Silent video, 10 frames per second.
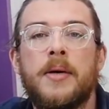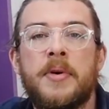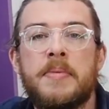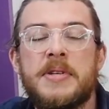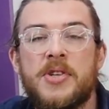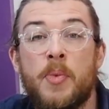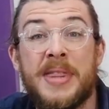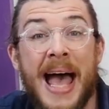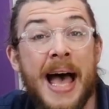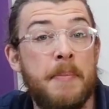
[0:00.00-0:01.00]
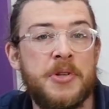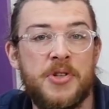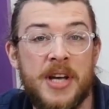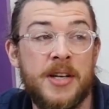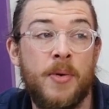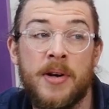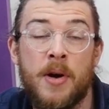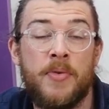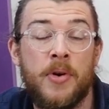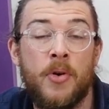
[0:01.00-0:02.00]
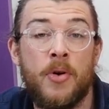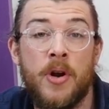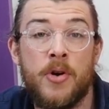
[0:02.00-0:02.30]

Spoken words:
with a Mr. Tato, I'd go for the Northern